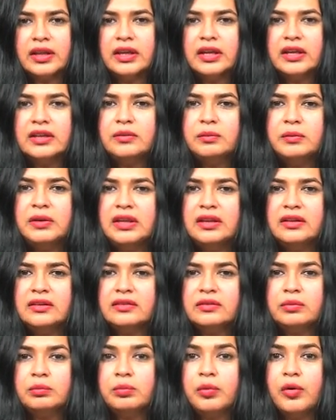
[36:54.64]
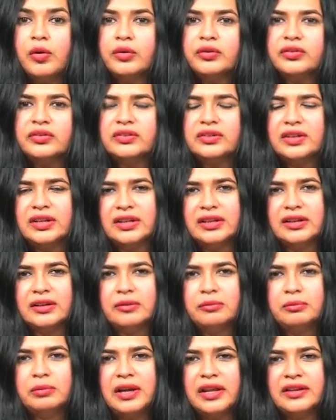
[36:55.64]
It means boasting,
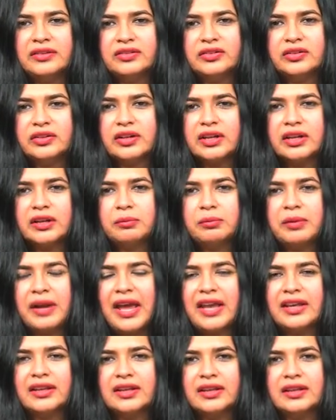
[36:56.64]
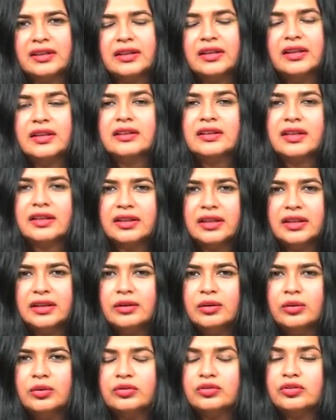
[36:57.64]
blustering, bragging. The king
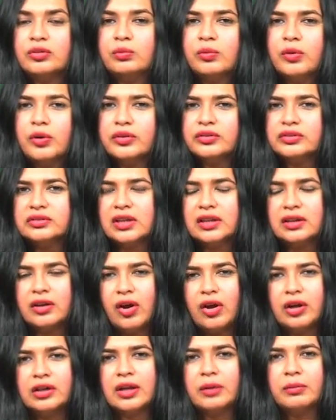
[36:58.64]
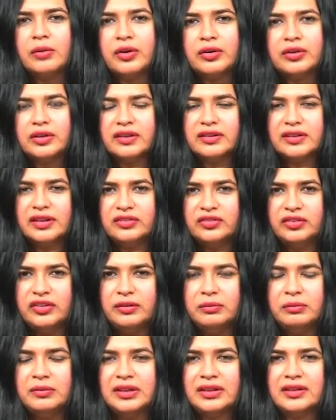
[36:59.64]
used to boast a lot about his
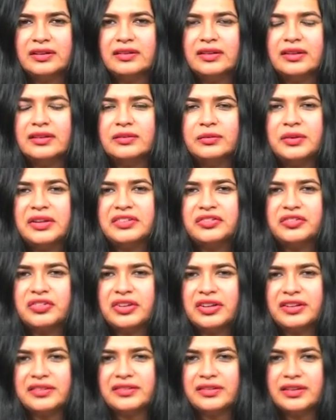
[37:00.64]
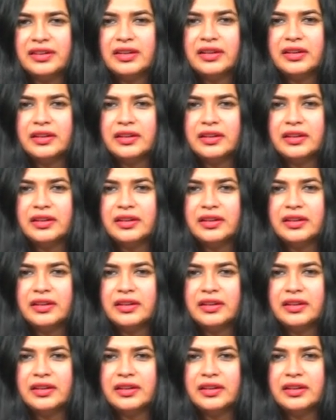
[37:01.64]
achievements, his victories.